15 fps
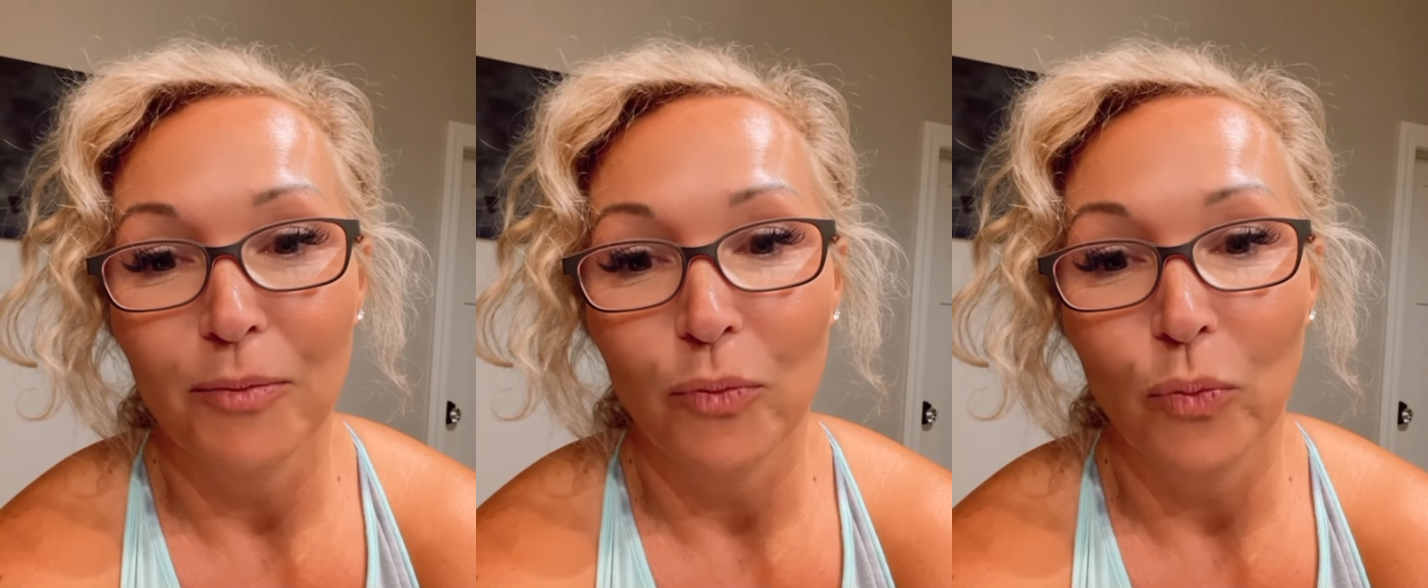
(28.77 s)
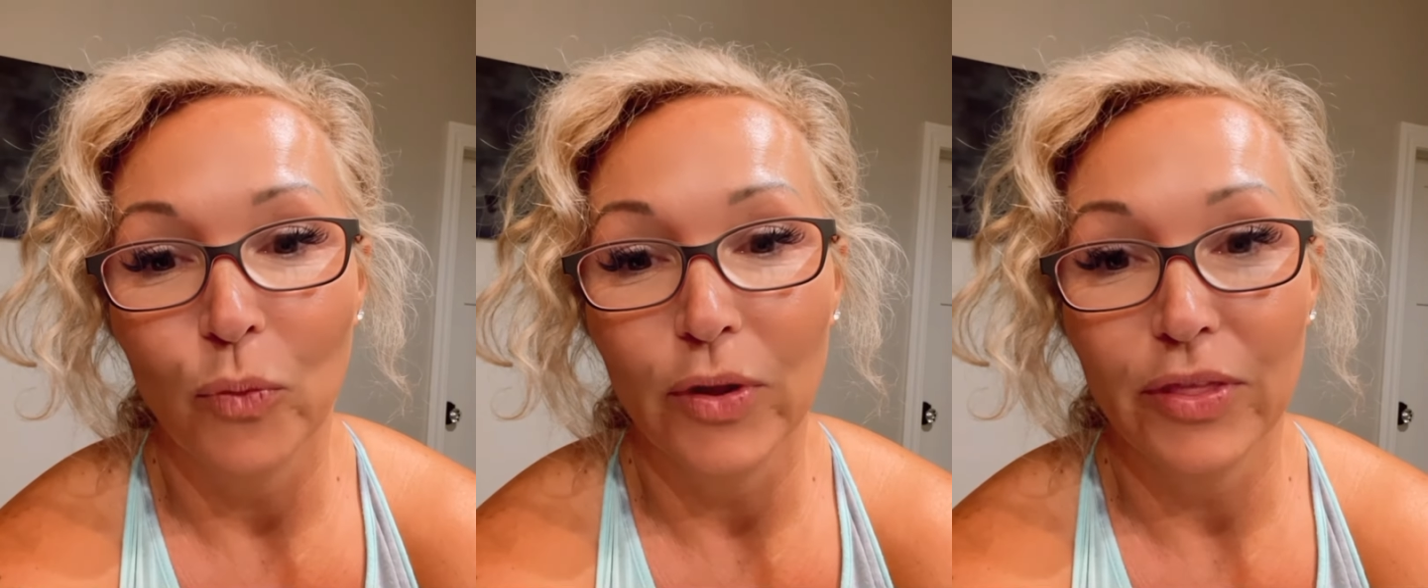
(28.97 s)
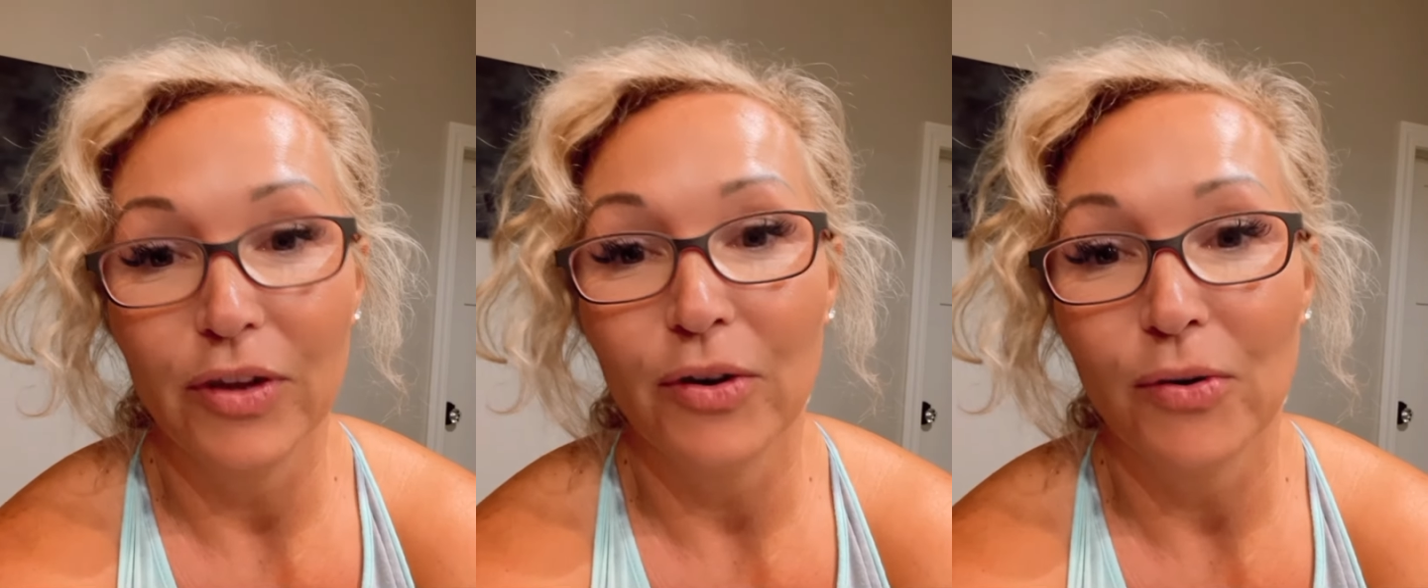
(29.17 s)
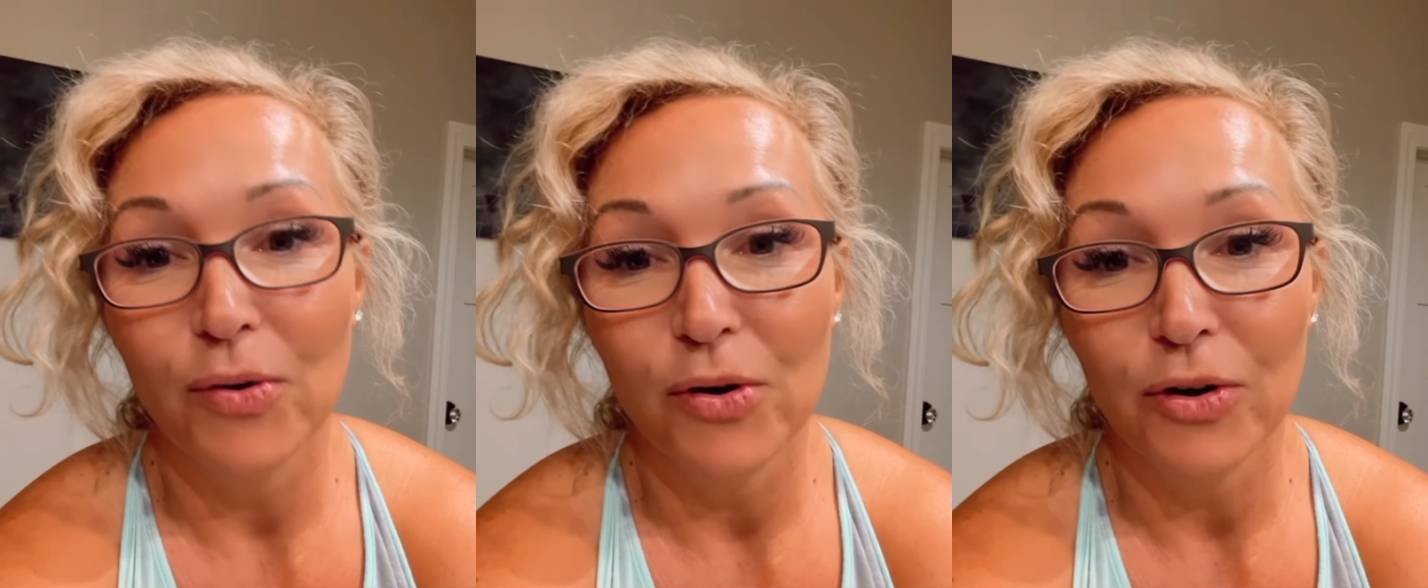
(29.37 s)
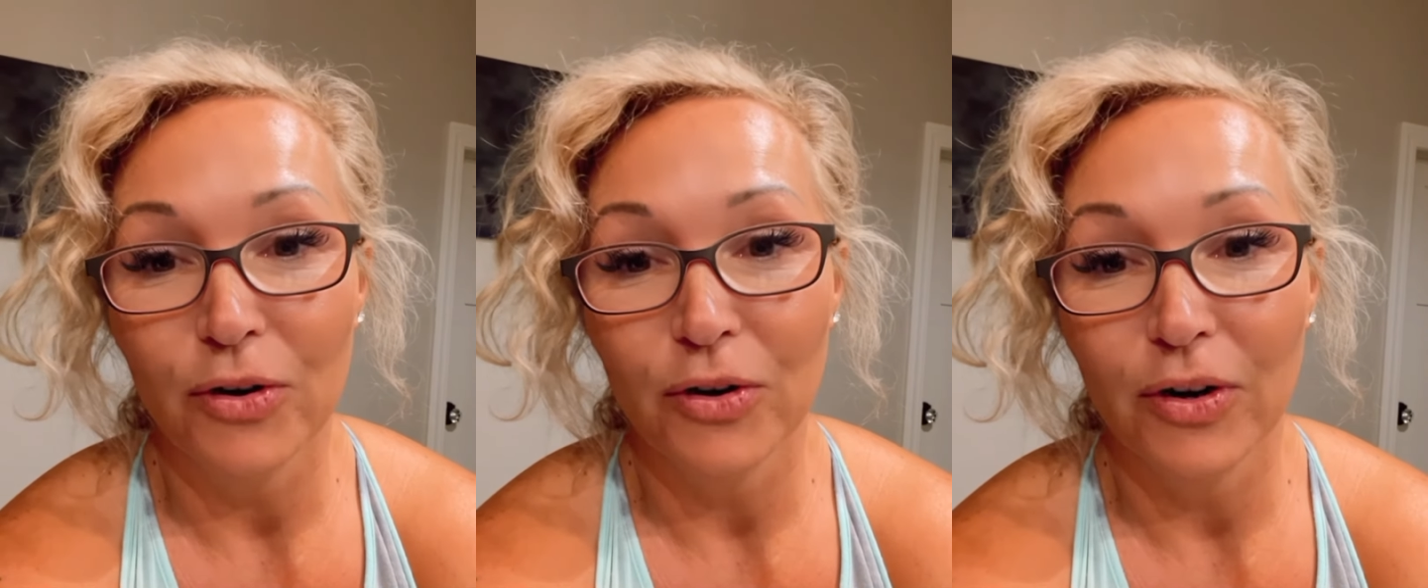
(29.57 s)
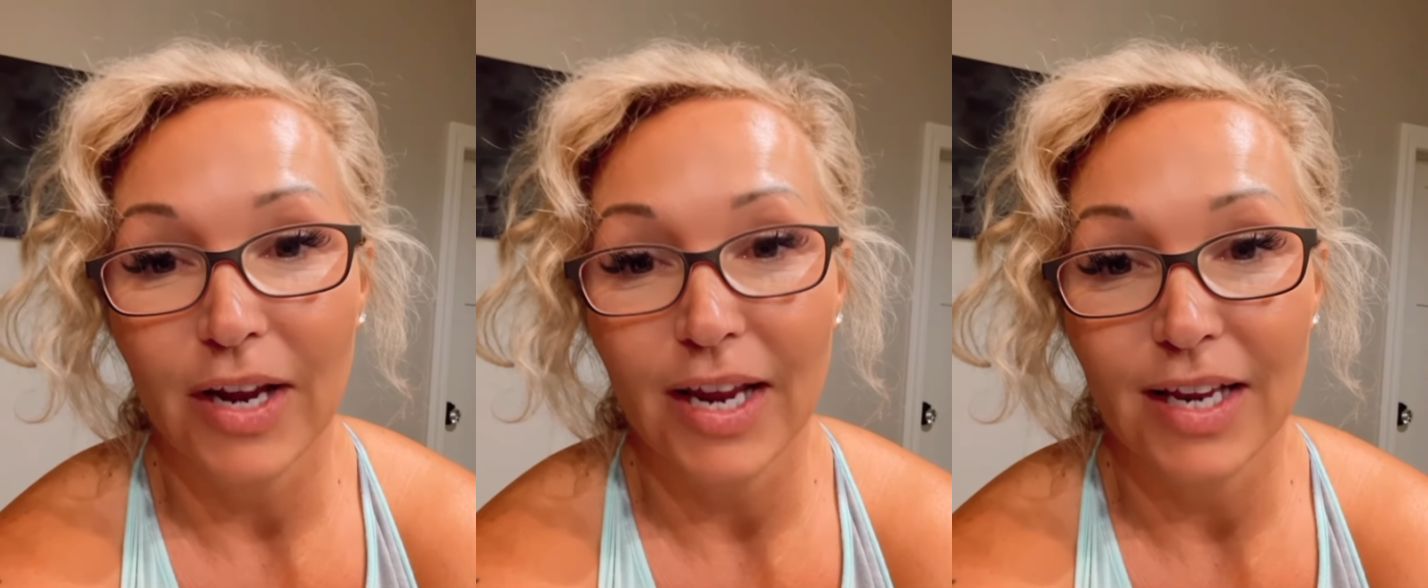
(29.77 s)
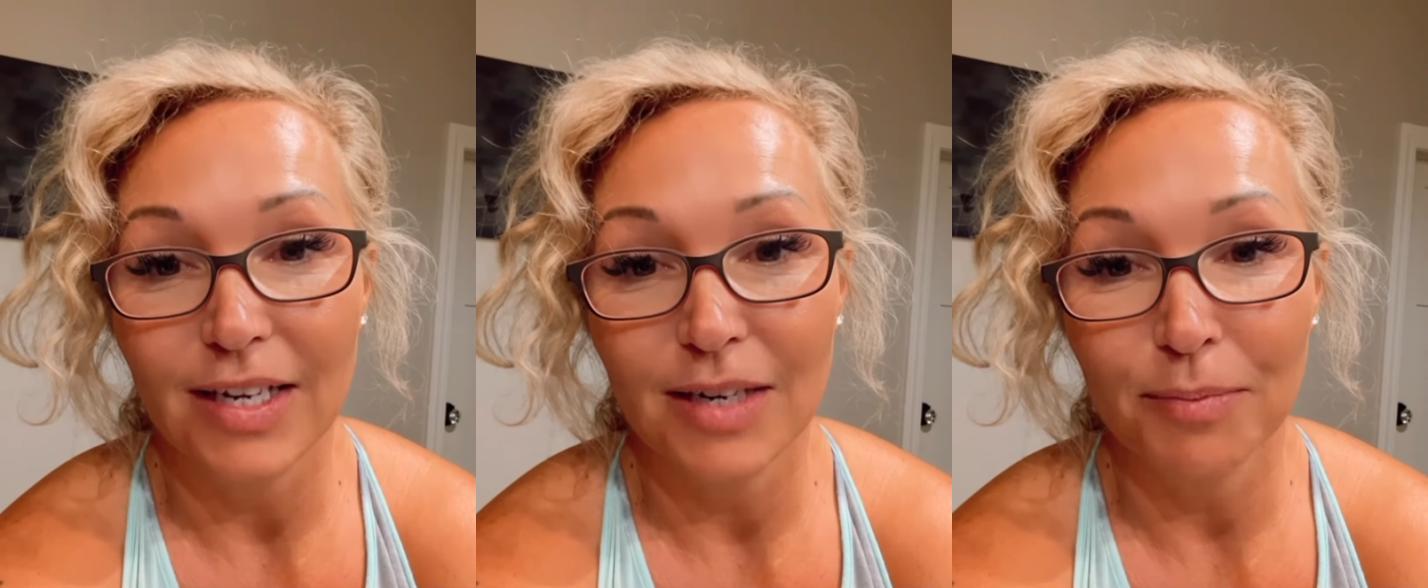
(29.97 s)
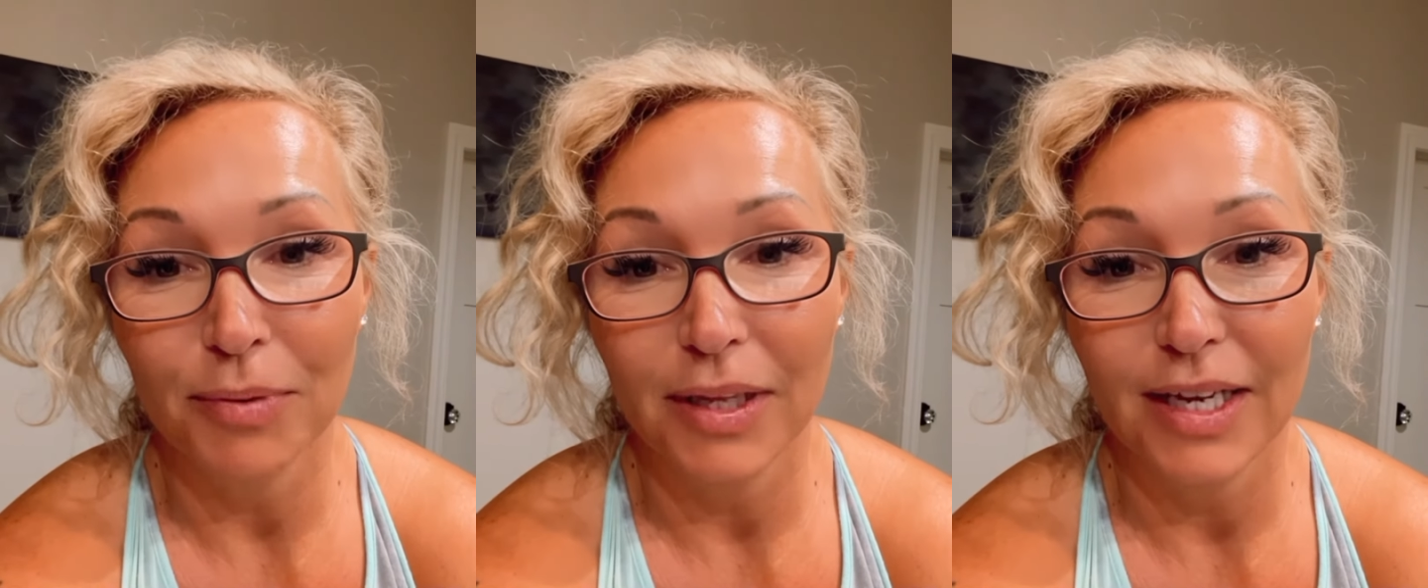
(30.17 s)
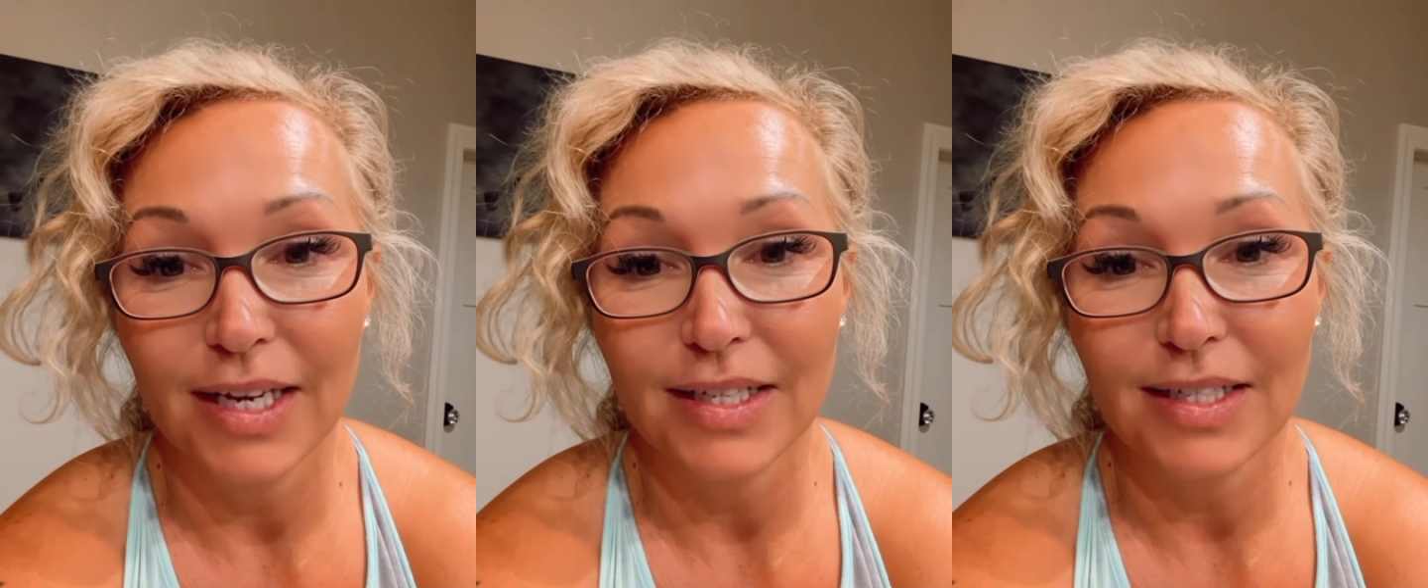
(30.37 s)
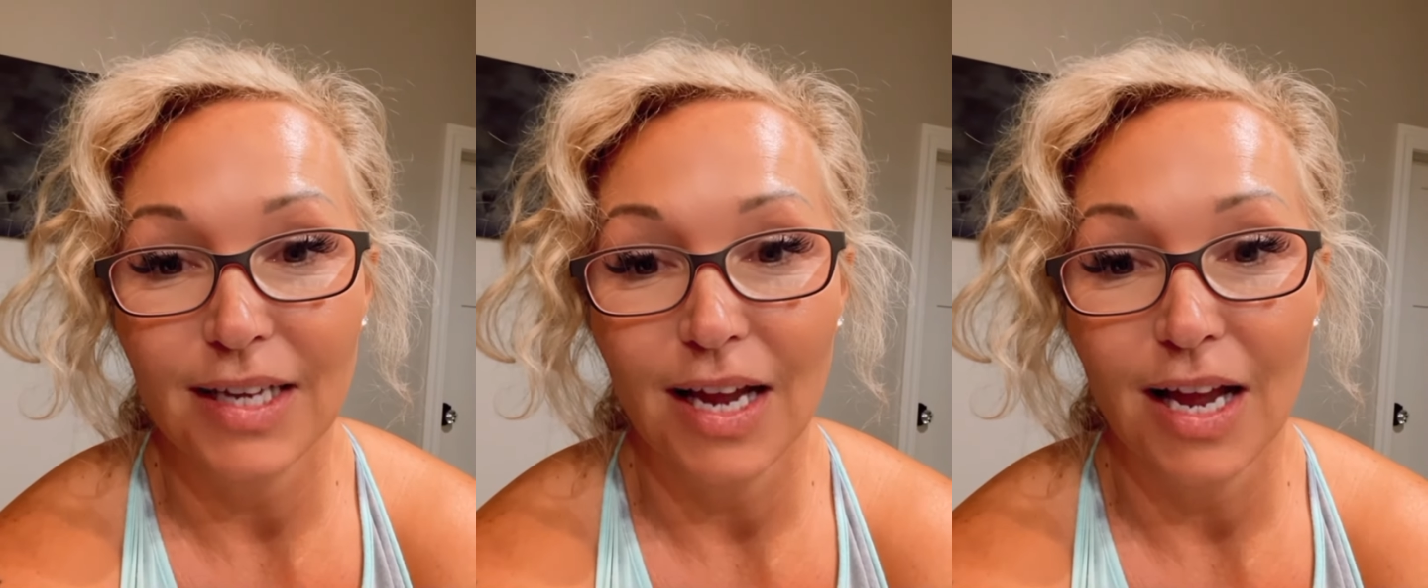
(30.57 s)
with your
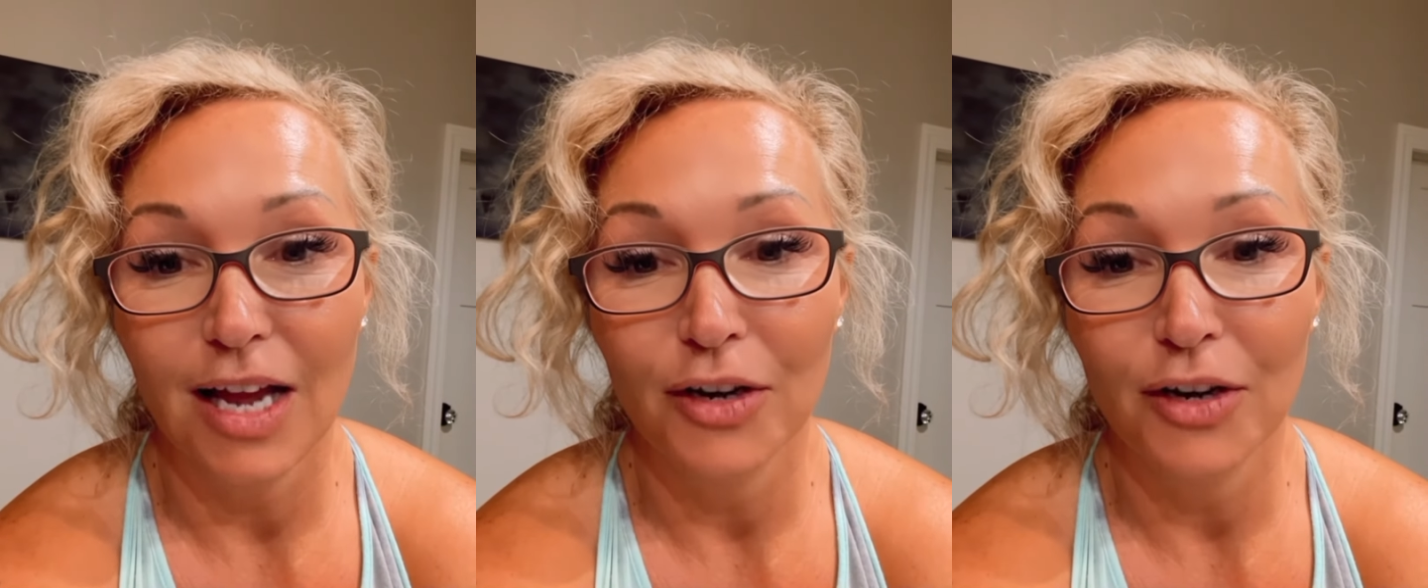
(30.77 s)
hand-to-plate